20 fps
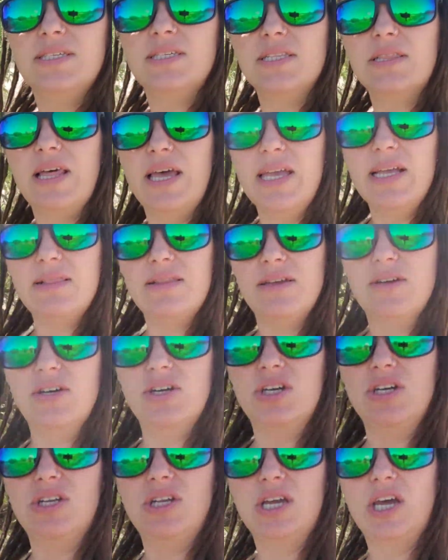the
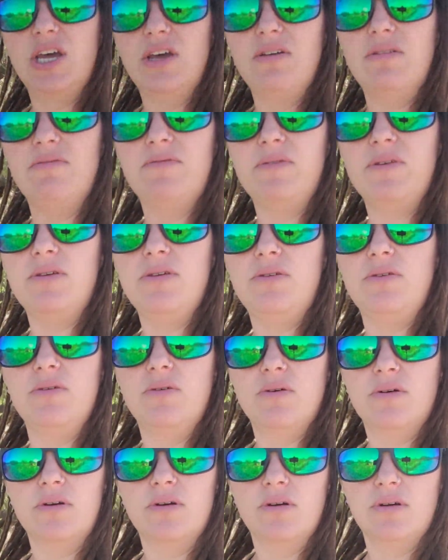likelihood of
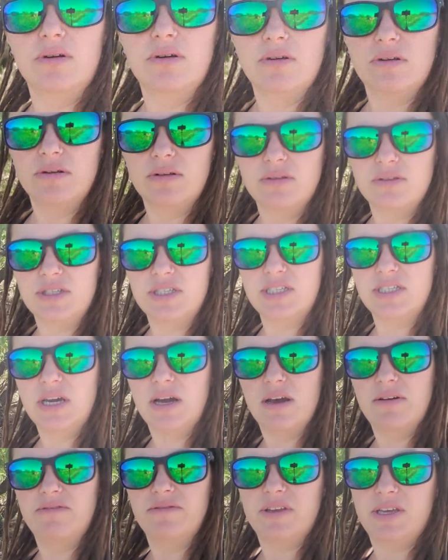your
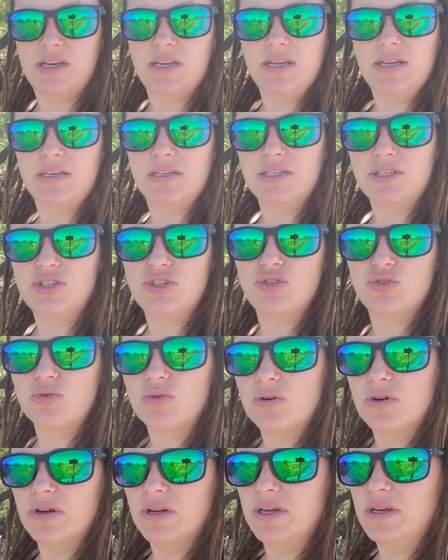stuff getting
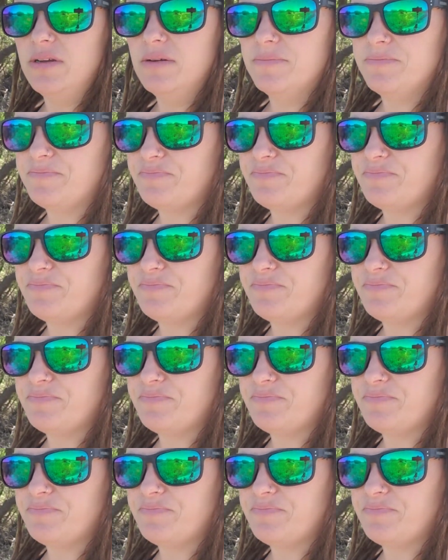destroyed